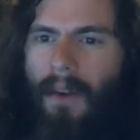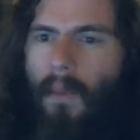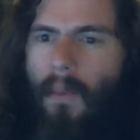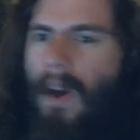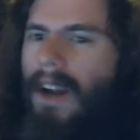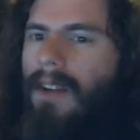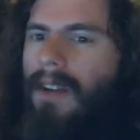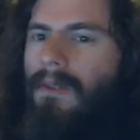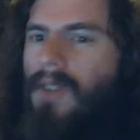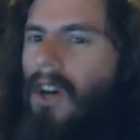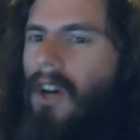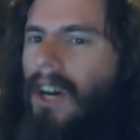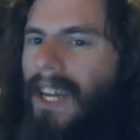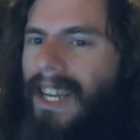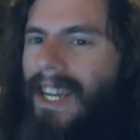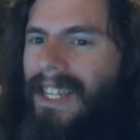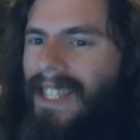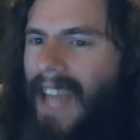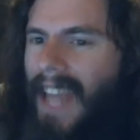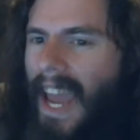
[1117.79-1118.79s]
Why are you
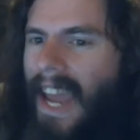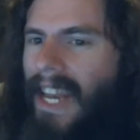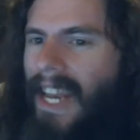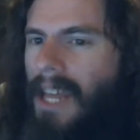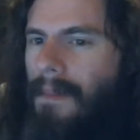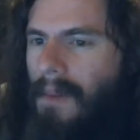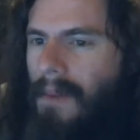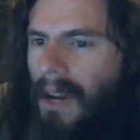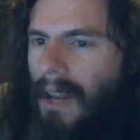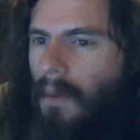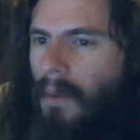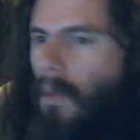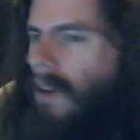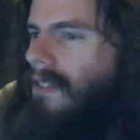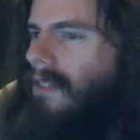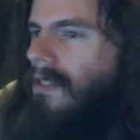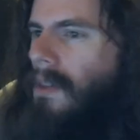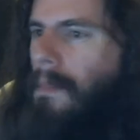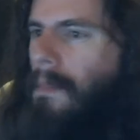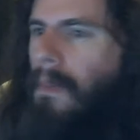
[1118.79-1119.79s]
talking to anybody?
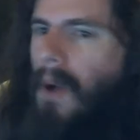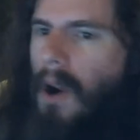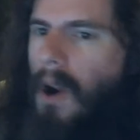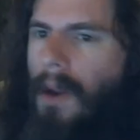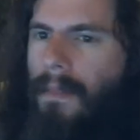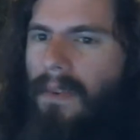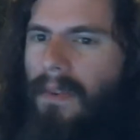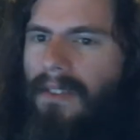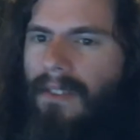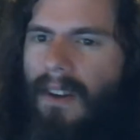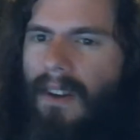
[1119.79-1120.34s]
What's the purpose